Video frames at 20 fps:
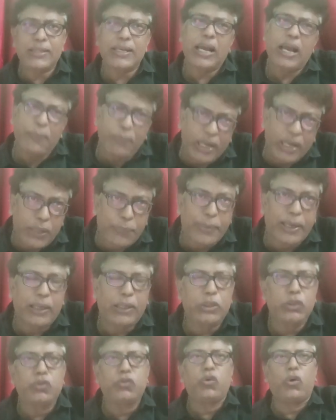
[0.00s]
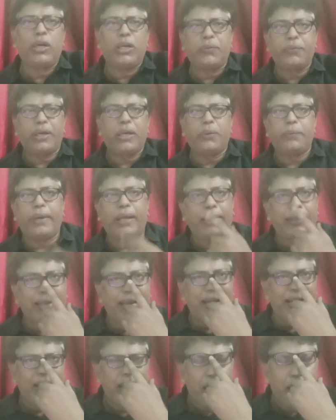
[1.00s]
Amendment. You know it very well
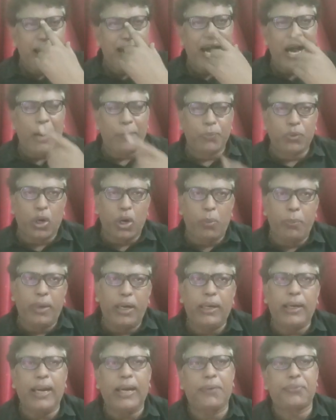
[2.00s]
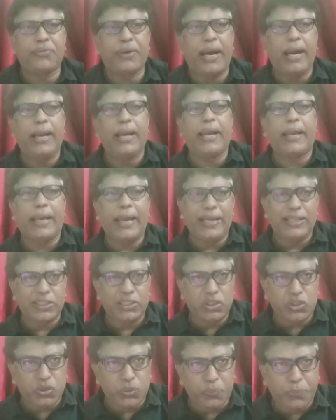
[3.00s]
that AAP government had filed a case
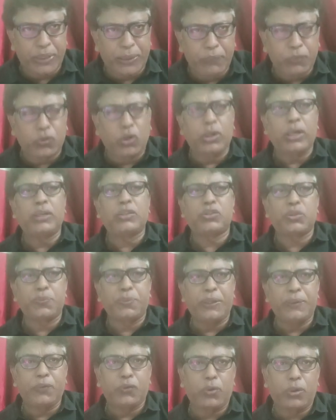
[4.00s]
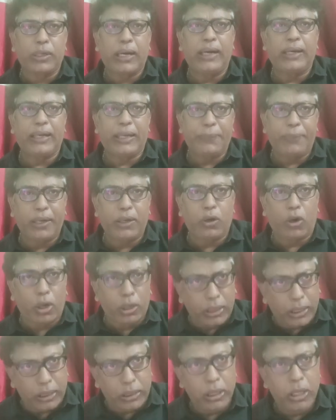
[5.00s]
in Supreme Court, and Supreme Court had given
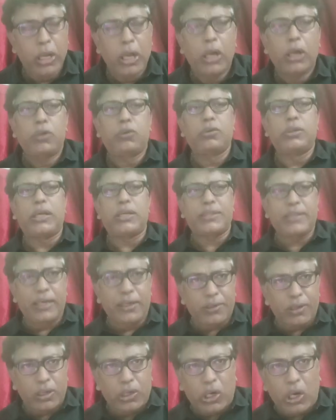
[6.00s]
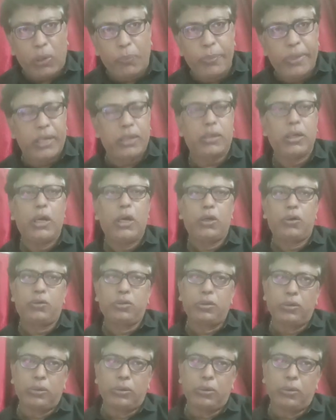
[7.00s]
order to the central government
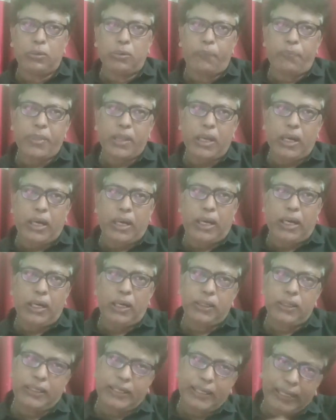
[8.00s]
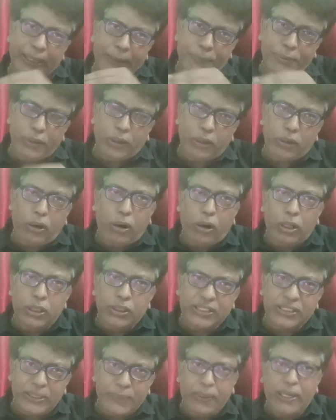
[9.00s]
to give all
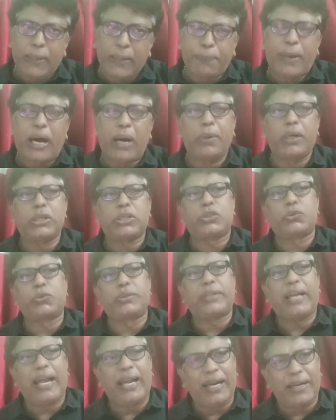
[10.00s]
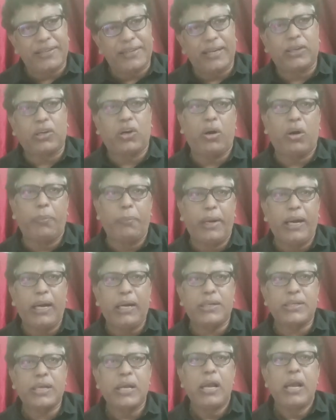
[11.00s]
civil powers to the elected
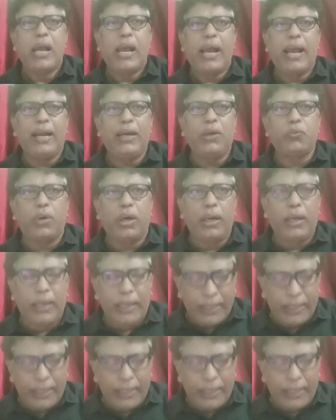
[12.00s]
governments, and only